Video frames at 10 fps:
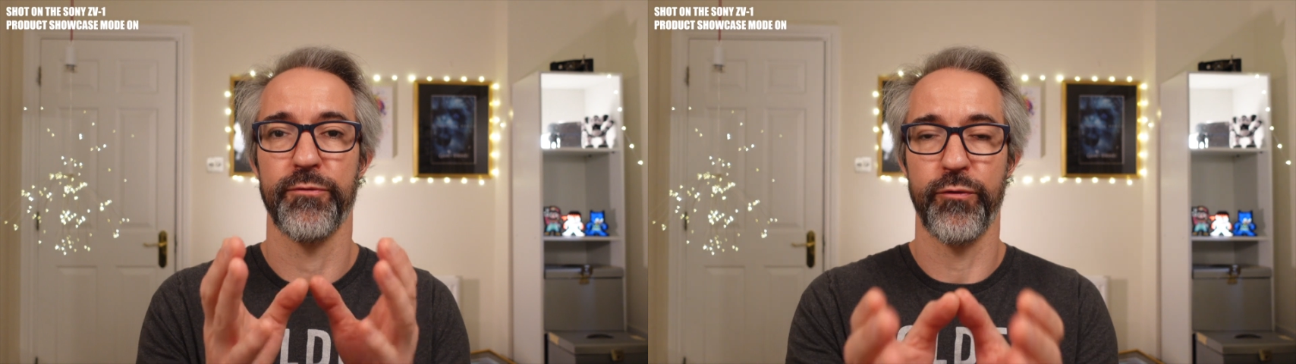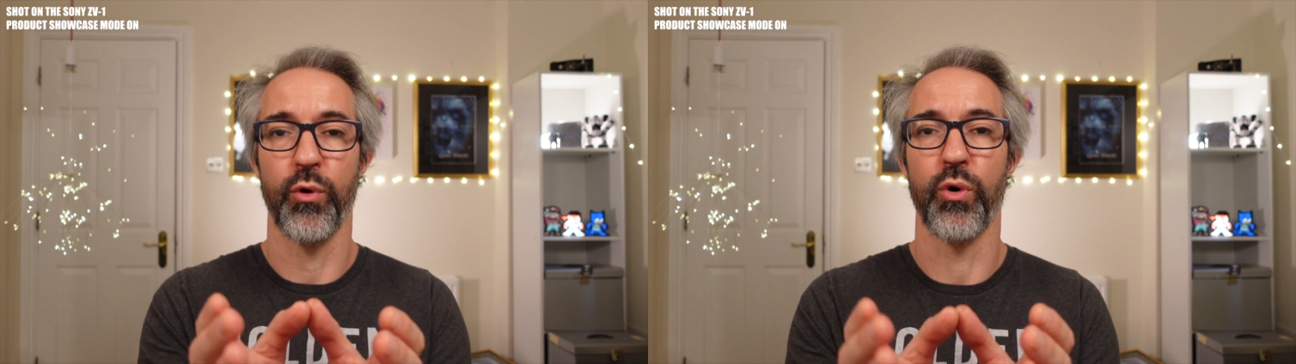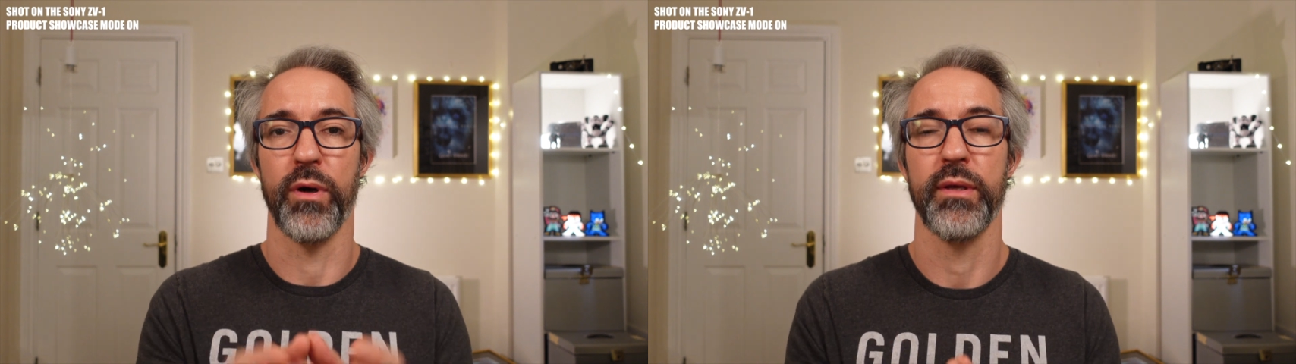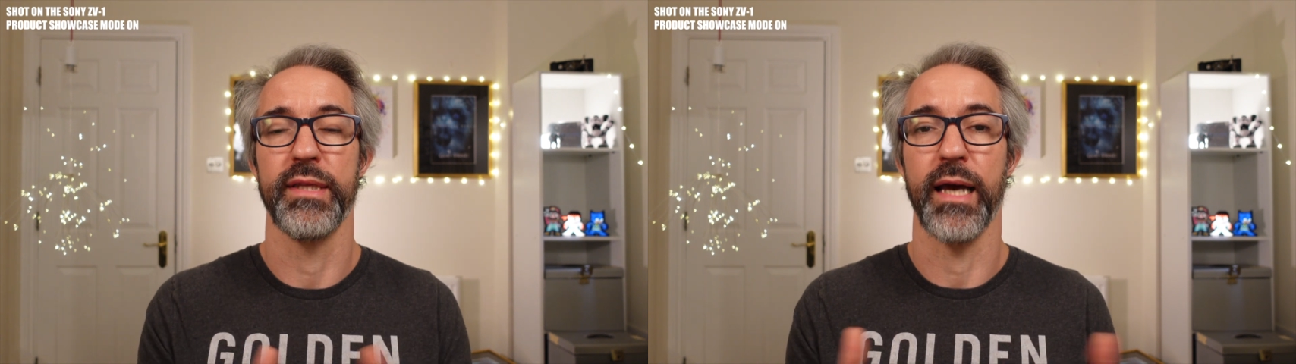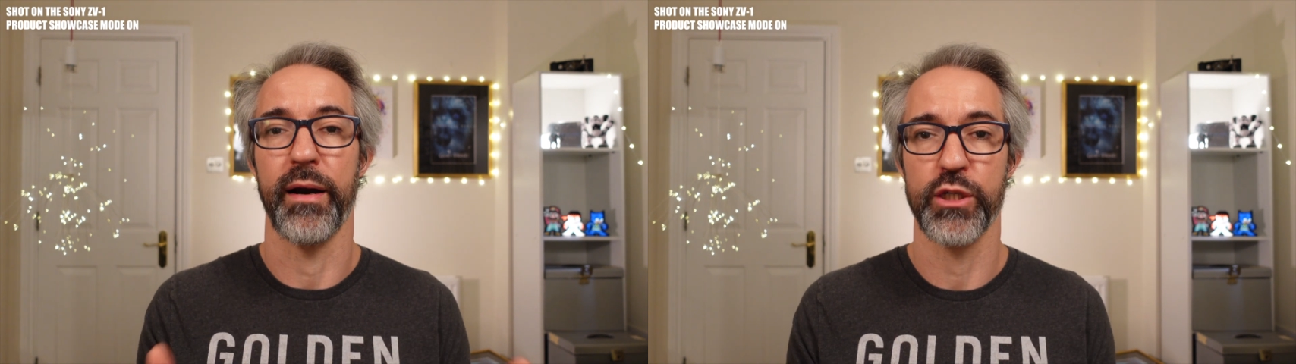for
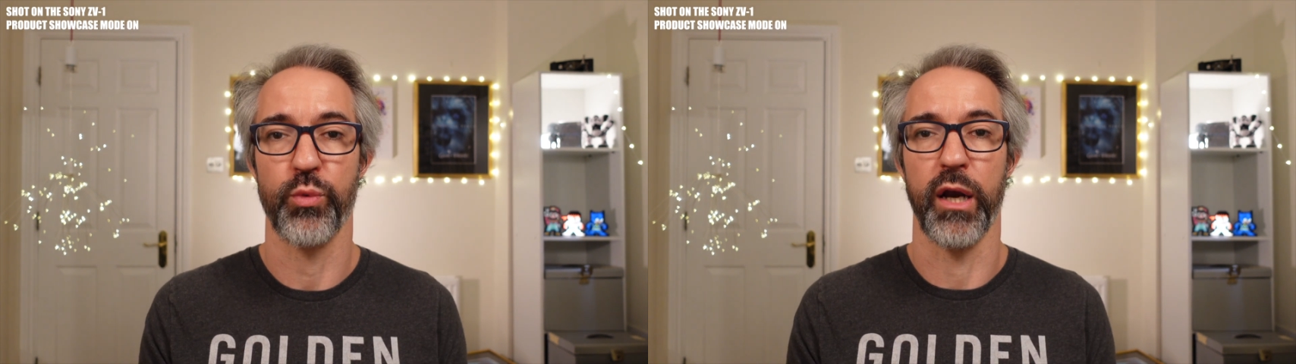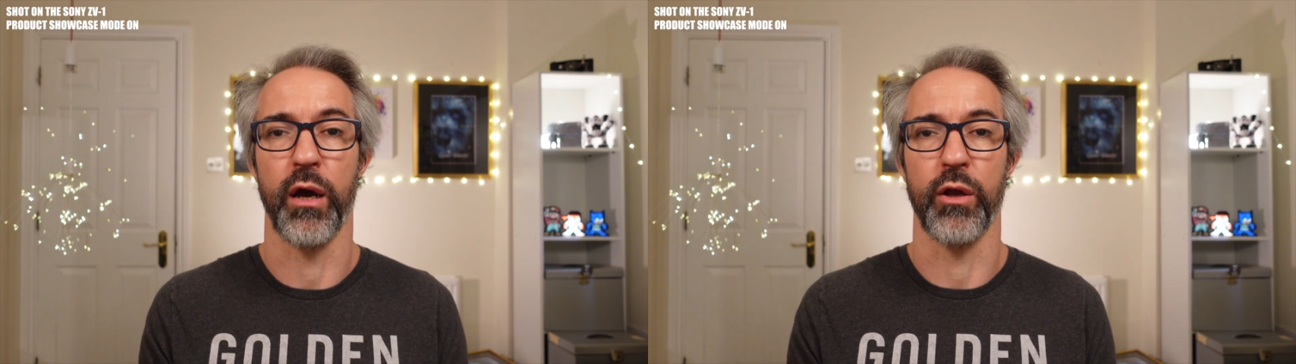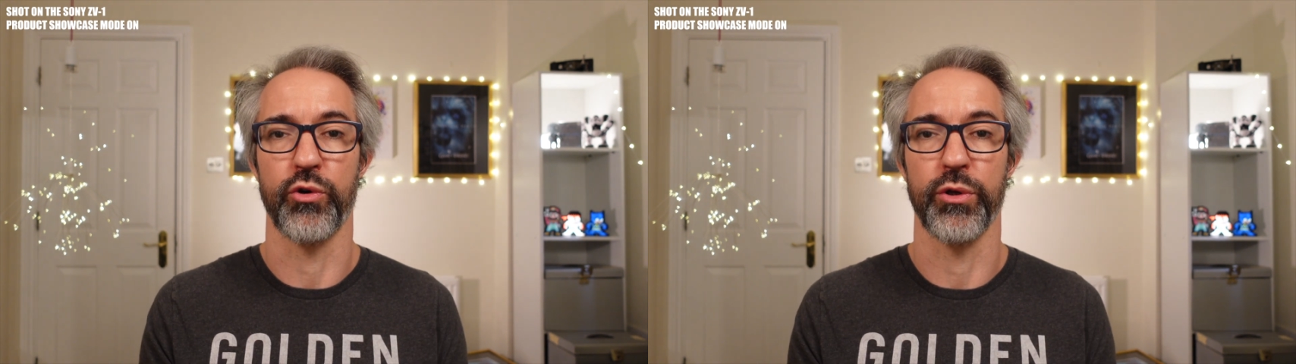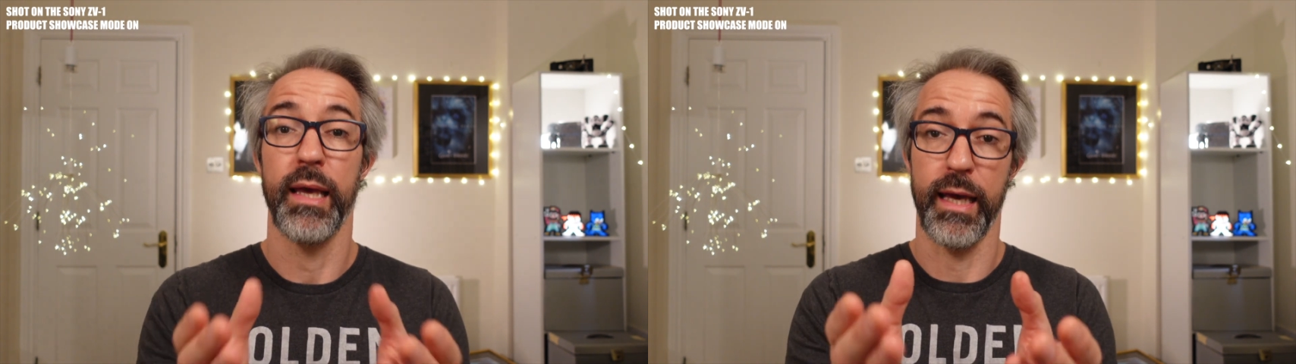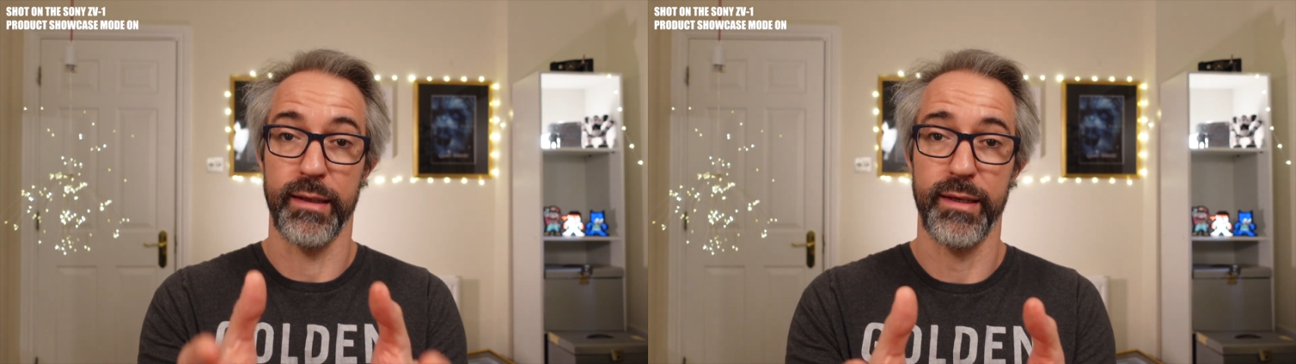the RX100
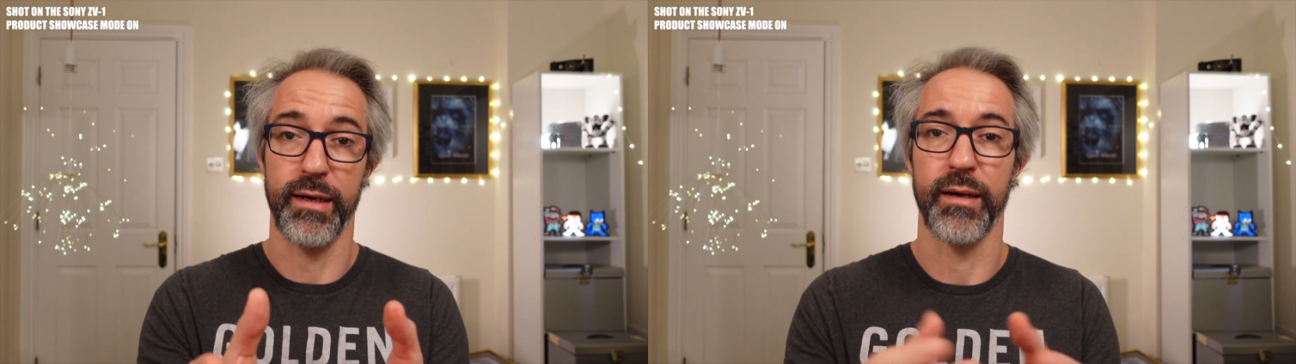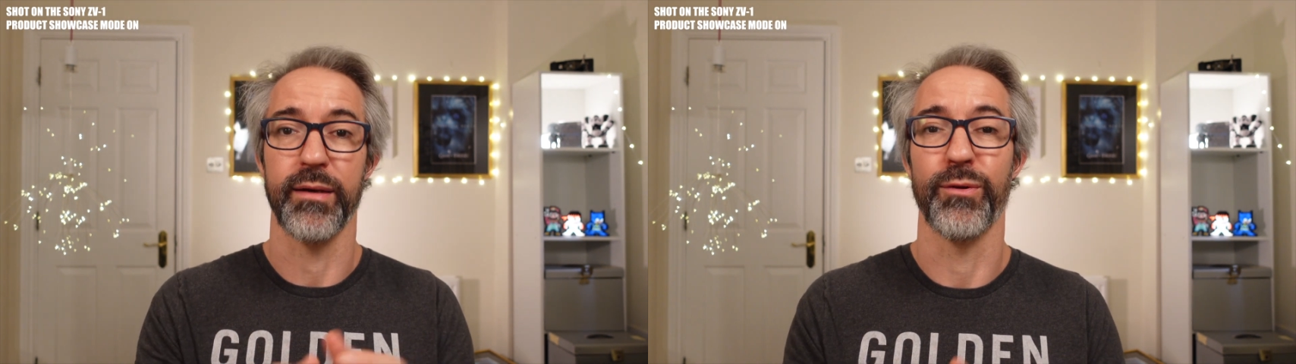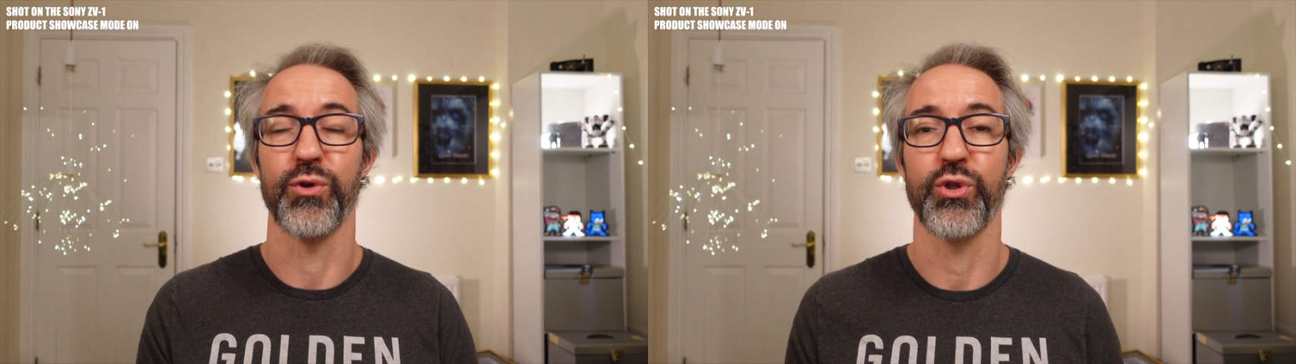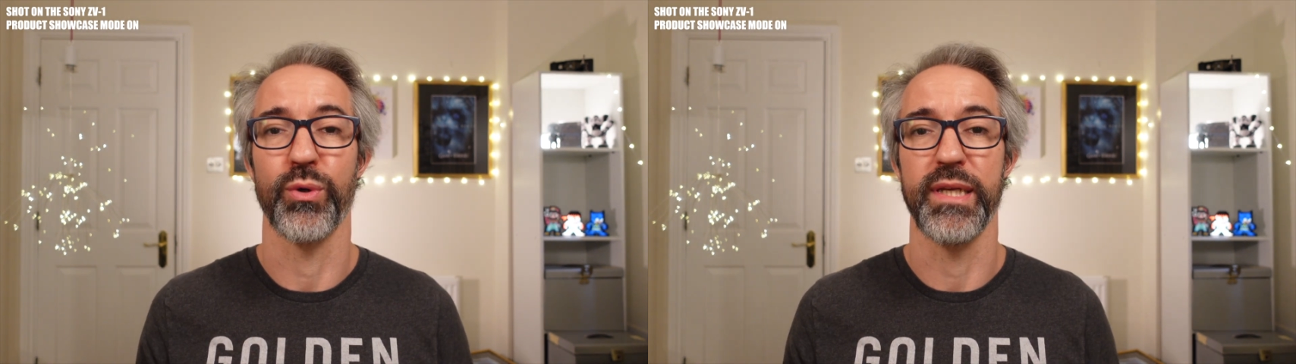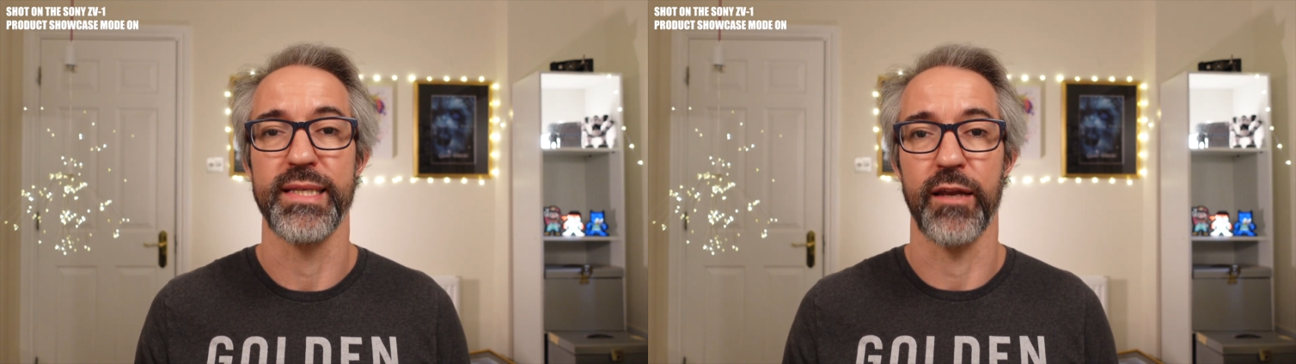and here the
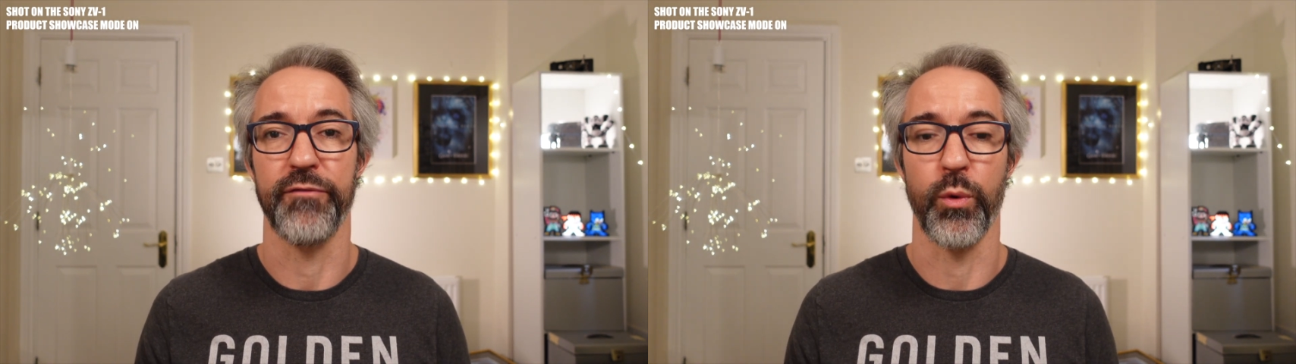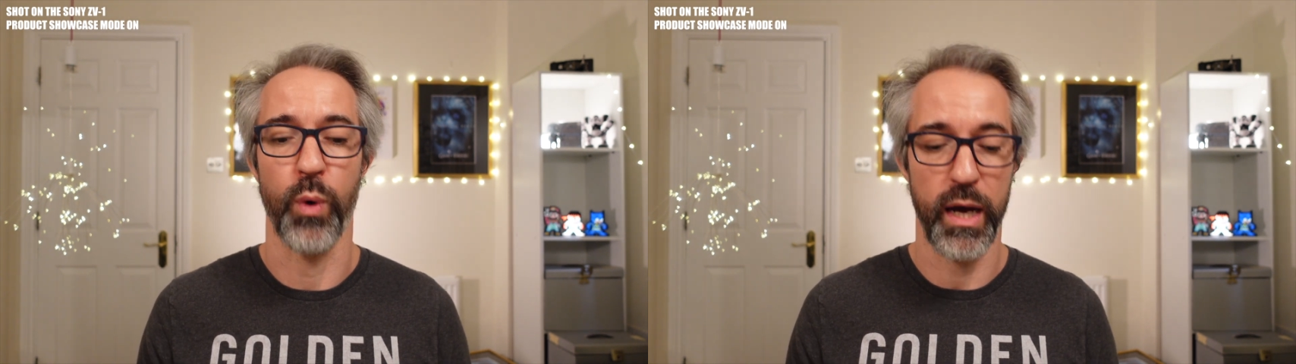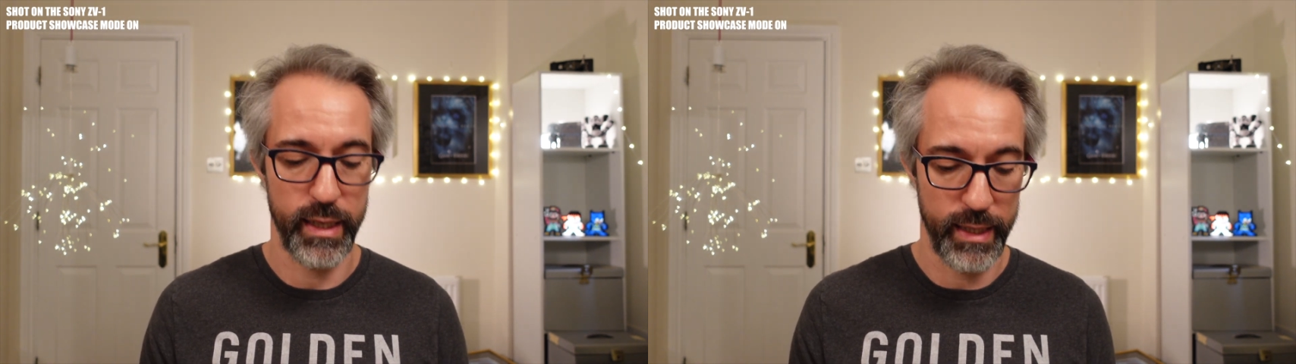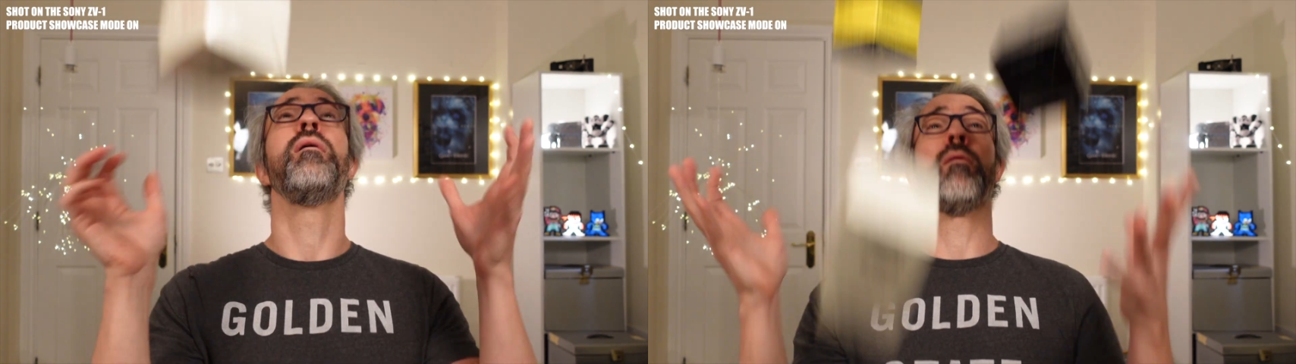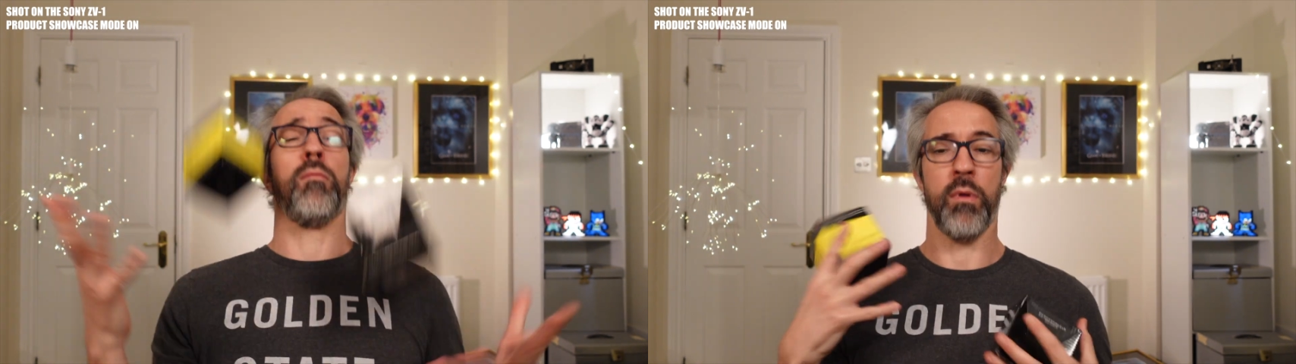Sony ZV-1
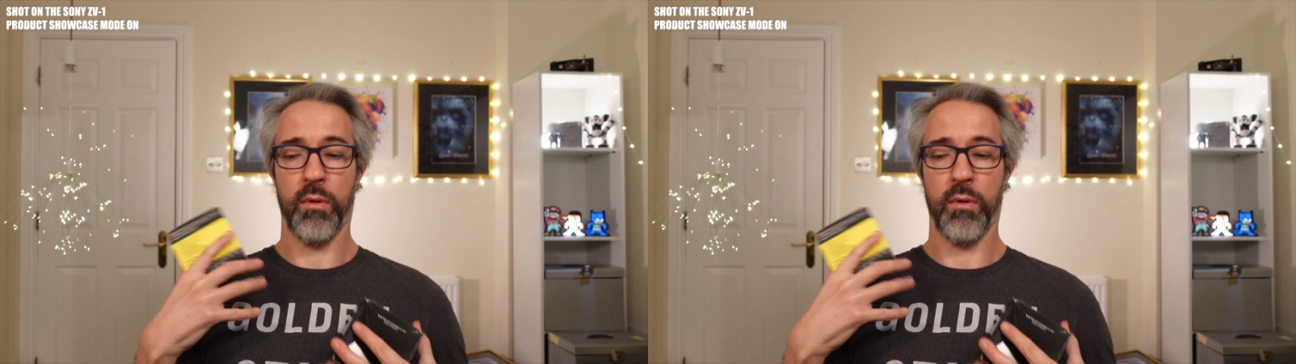is